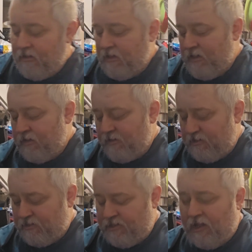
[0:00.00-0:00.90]
and
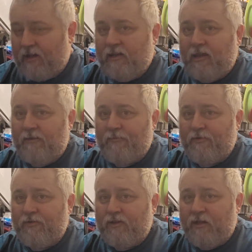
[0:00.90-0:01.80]
it's
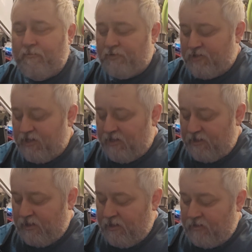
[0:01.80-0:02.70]

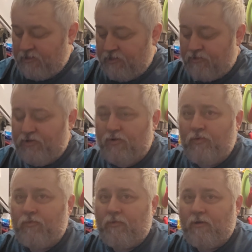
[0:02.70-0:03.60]
99.9%, so there's
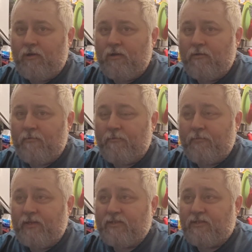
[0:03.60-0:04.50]
no
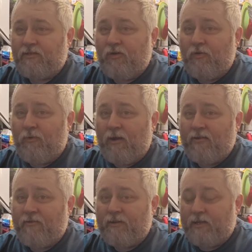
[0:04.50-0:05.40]
basically no
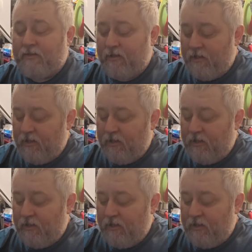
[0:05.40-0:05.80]
water in it.